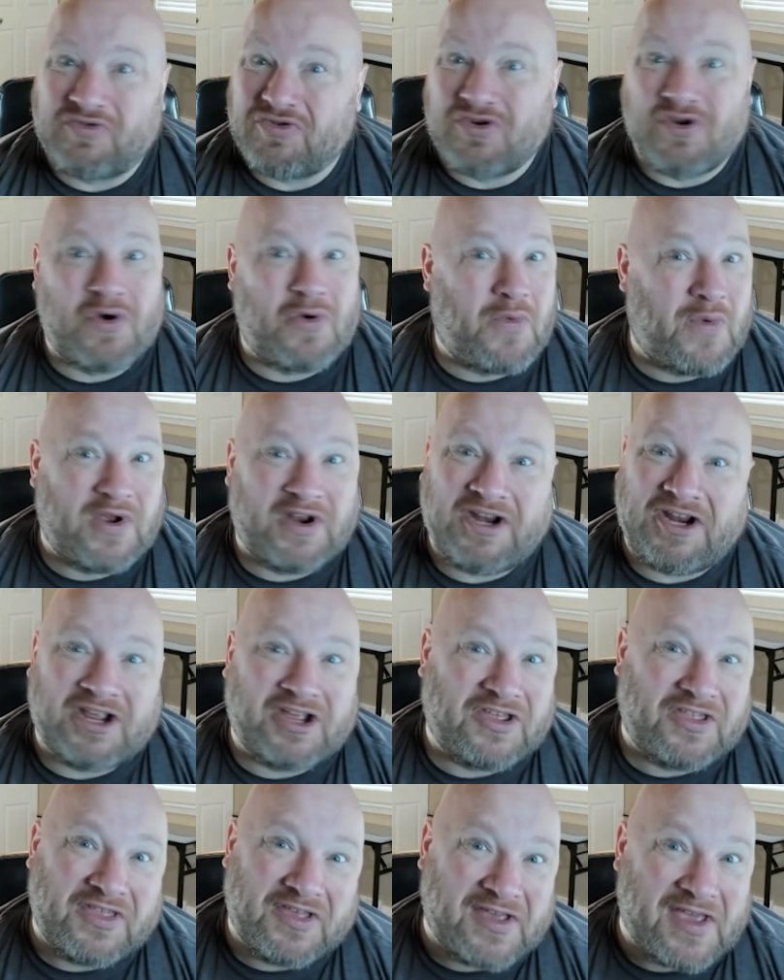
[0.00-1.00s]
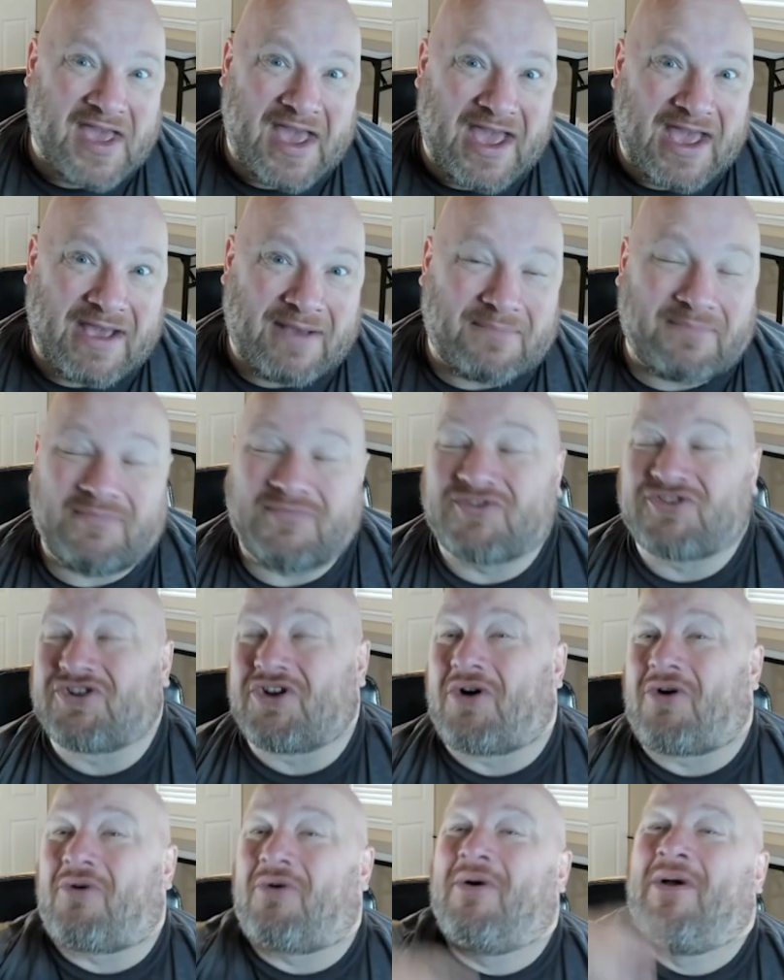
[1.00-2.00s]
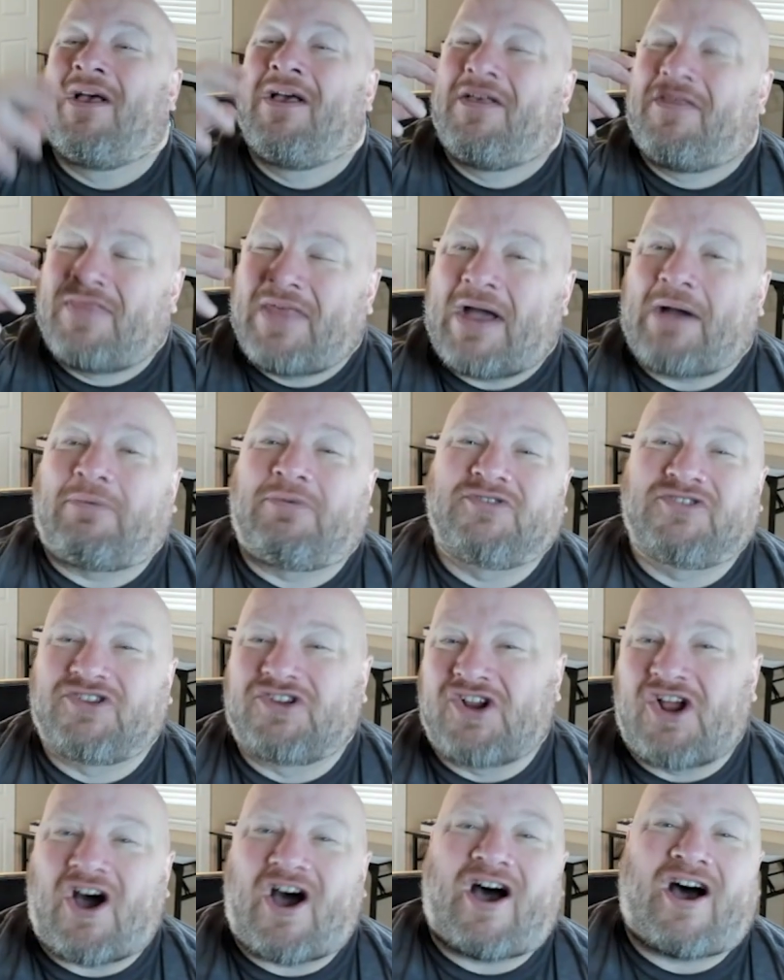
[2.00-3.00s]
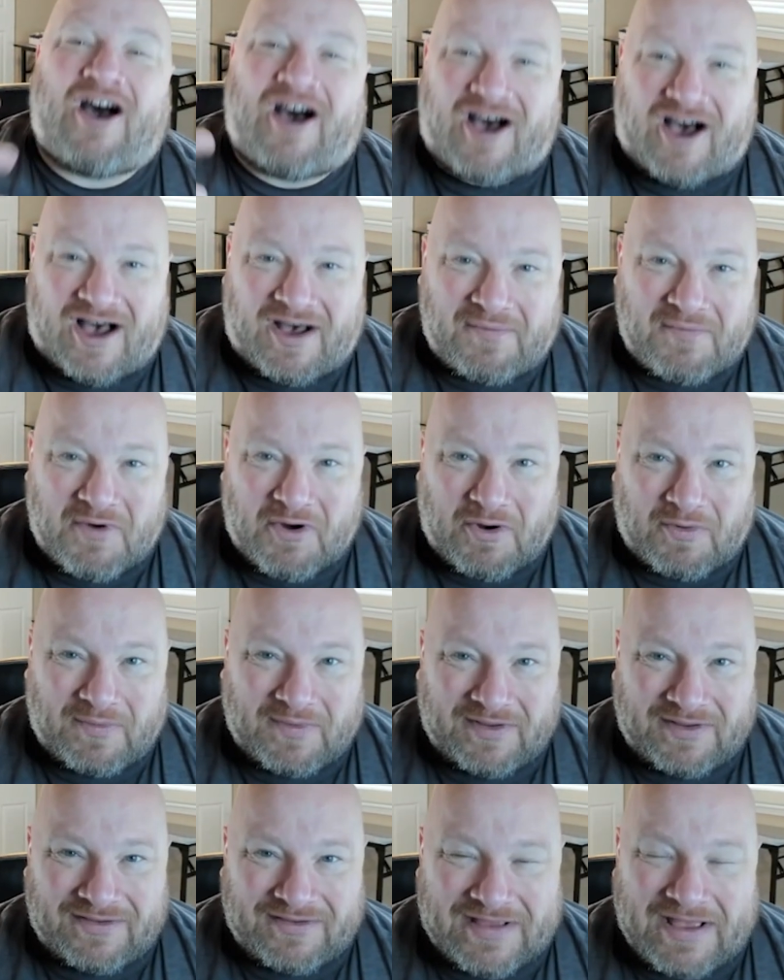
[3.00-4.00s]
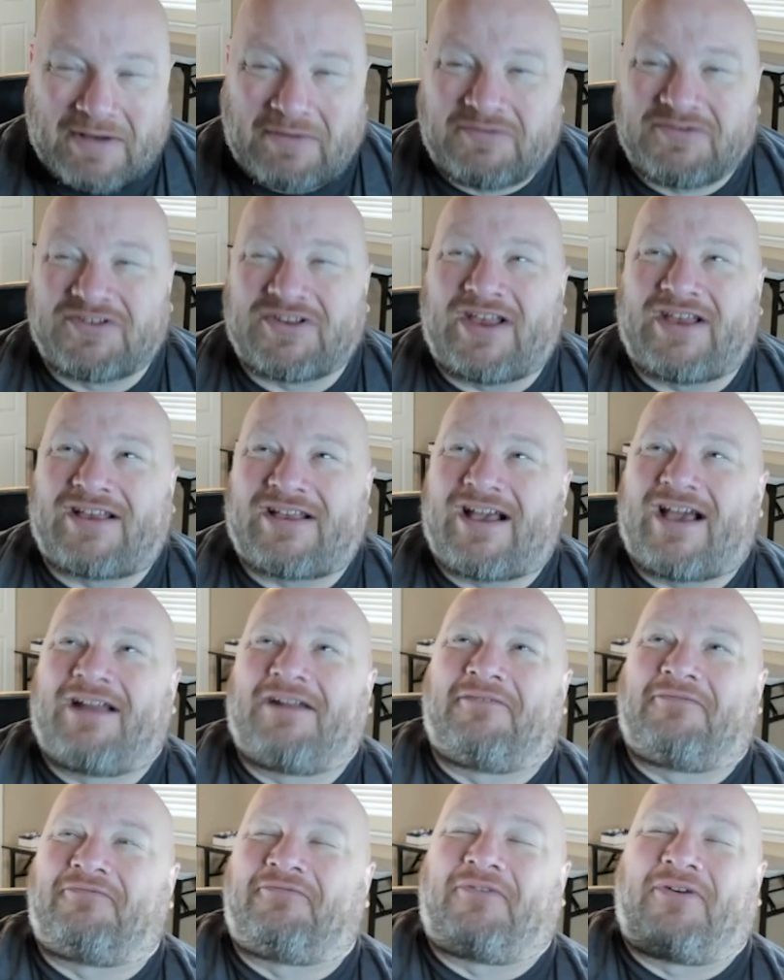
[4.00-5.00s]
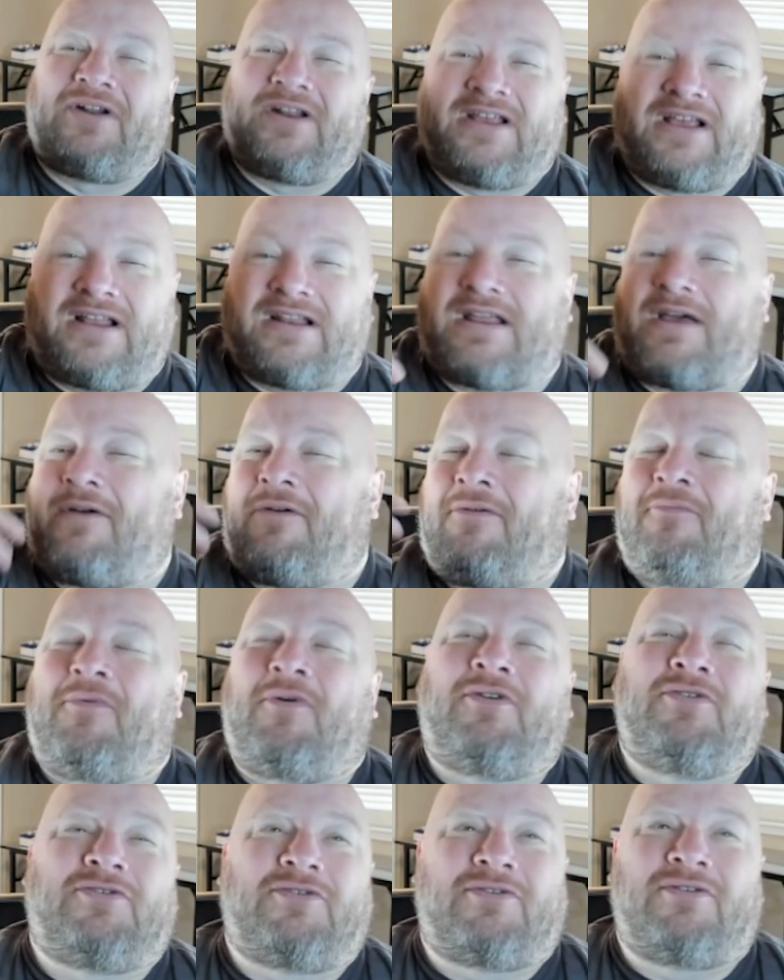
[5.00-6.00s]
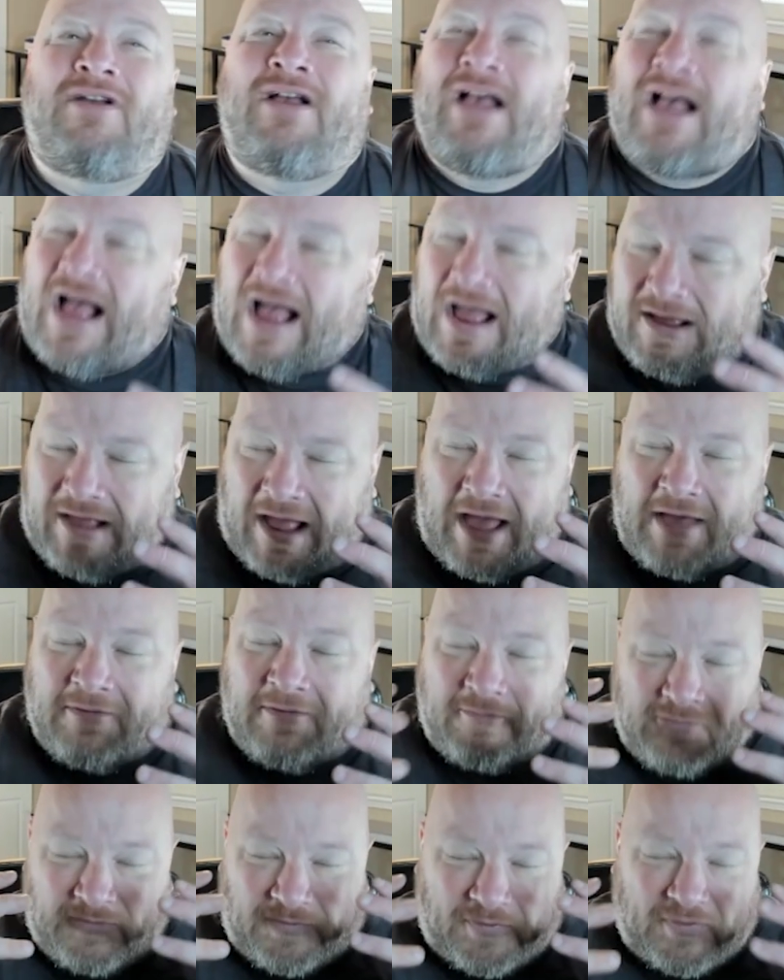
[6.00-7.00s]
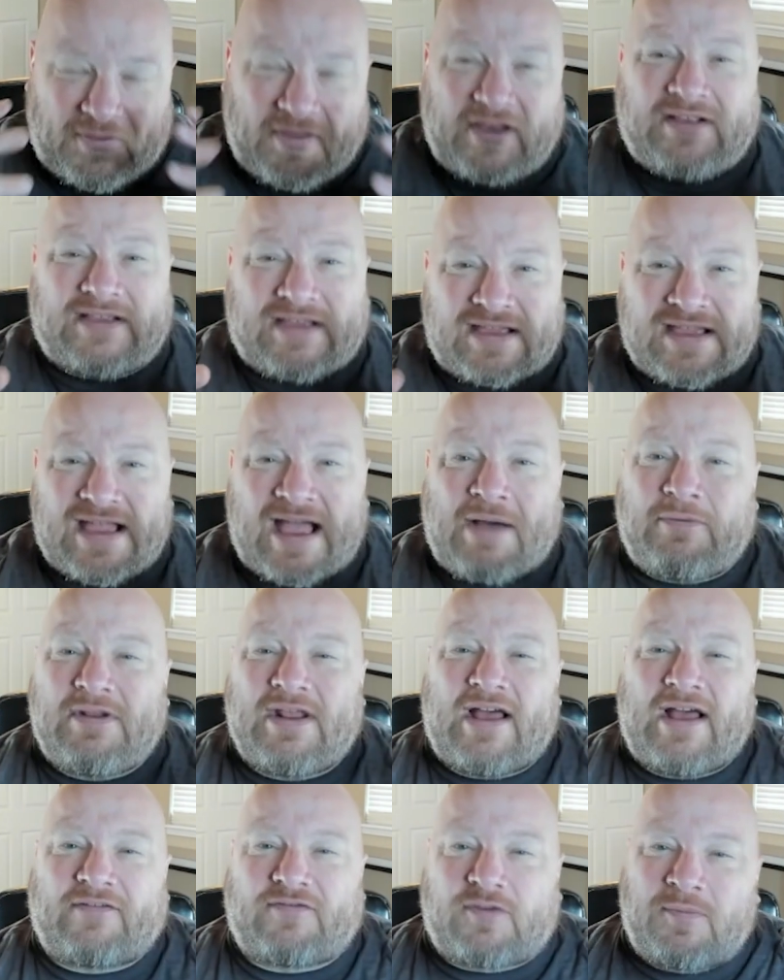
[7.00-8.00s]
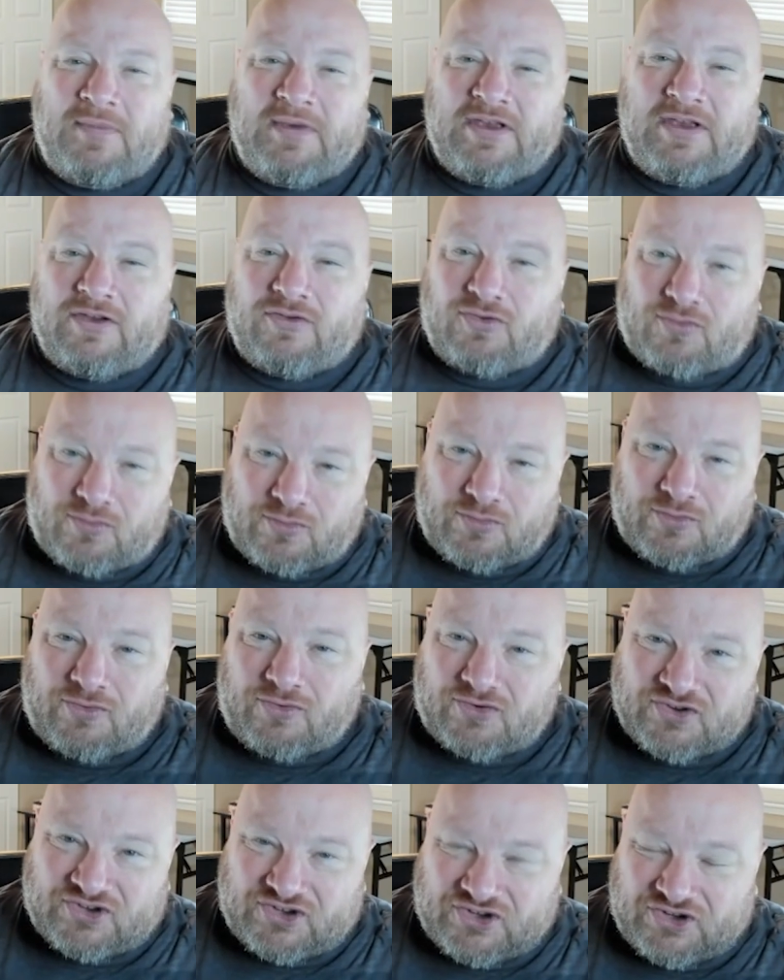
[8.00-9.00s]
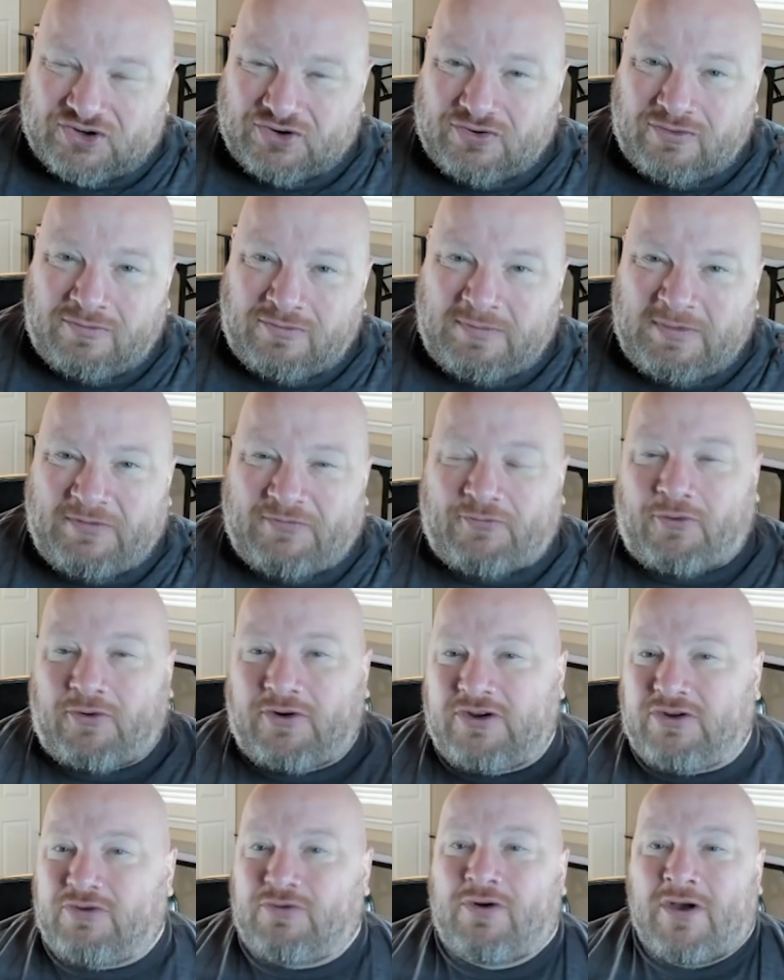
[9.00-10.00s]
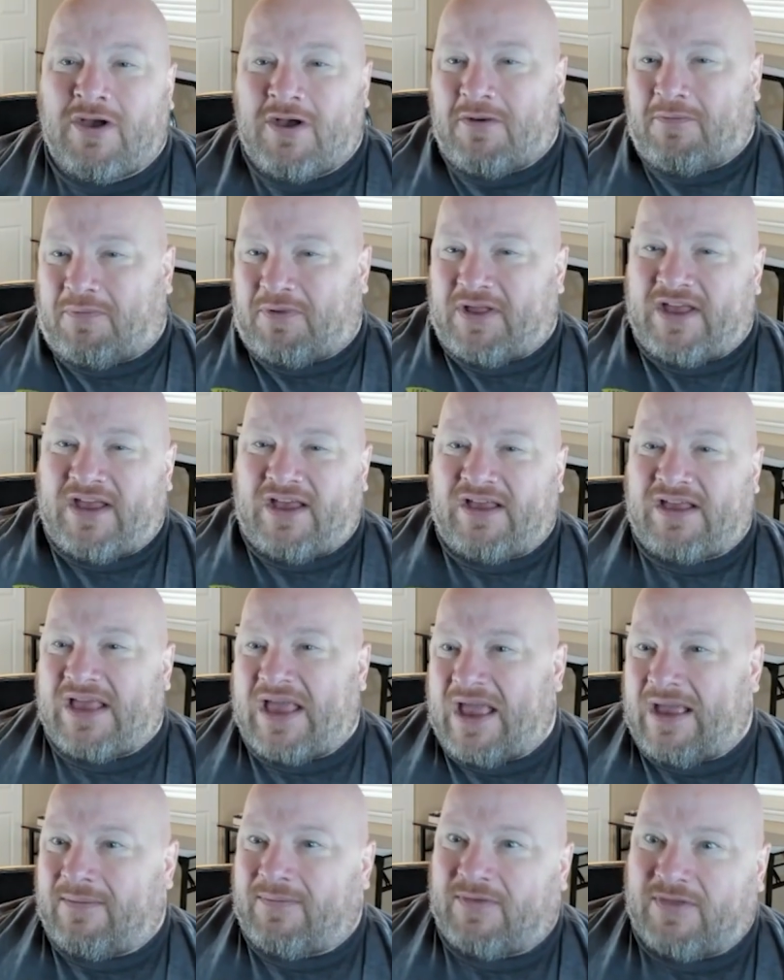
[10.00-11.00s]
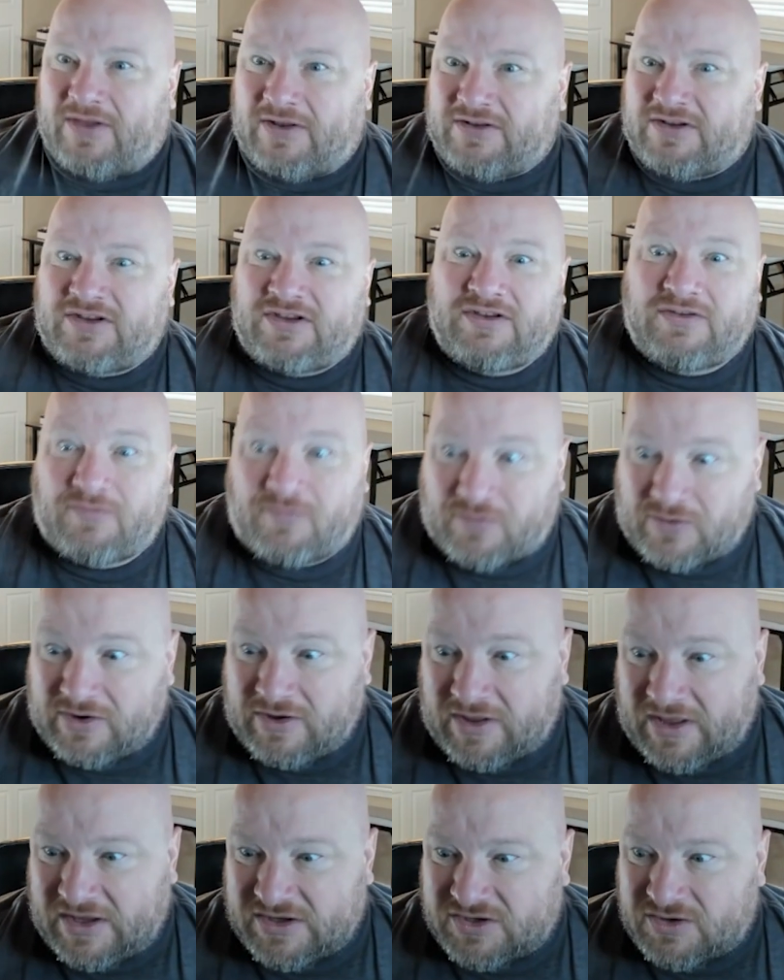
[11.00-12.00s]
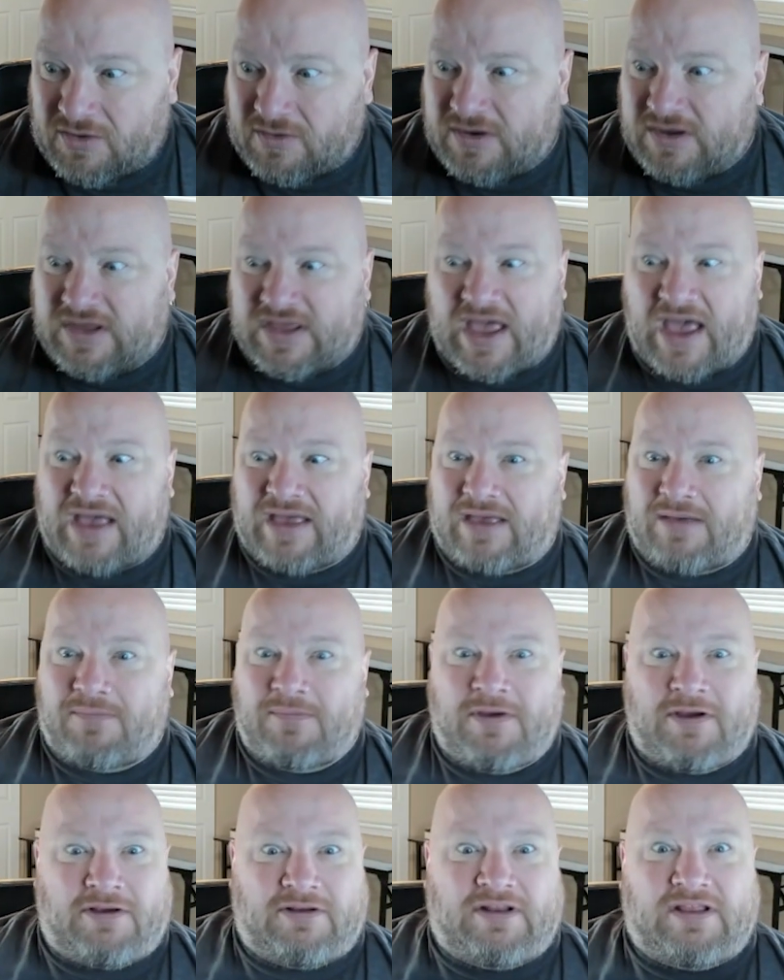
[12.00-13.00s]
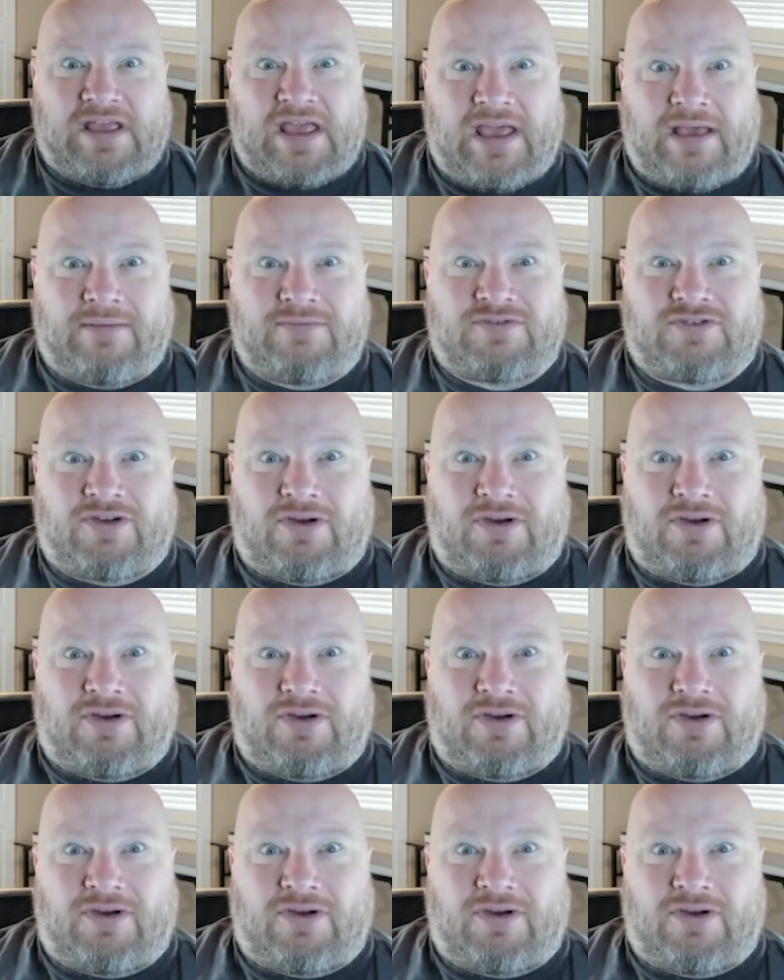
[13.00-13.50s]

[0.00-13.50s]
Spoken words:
no winning of the game. So that was an aha moment that was like kind of funny. And I wonder, I would think that would have to be in the rules too before you play a game and then didn't realize, oh, you can't get married, the game's